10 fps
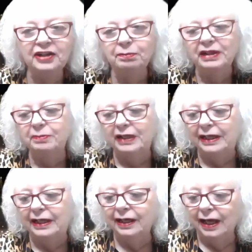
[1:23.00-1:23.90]
at their big
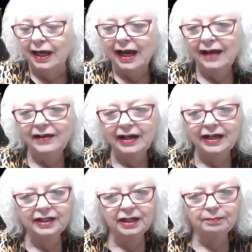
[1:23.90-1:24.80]
meeting. And then
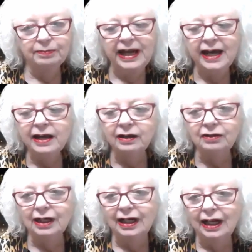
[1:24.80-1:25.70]
I did a
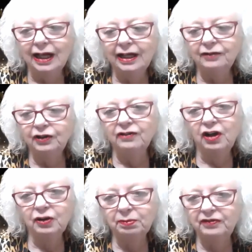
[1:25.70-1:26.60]
panel in front of
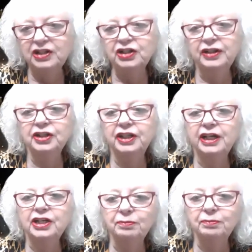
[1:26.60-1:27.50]
all the professional
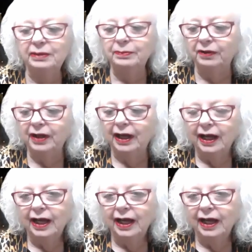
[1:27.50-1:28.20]
education people.